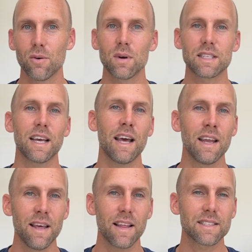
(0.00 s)
Once again,
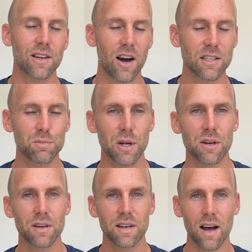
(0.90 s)
that's
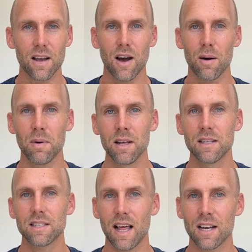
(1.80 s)
theconsciousbuilder.com
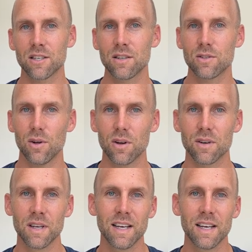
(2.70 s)
slash solar.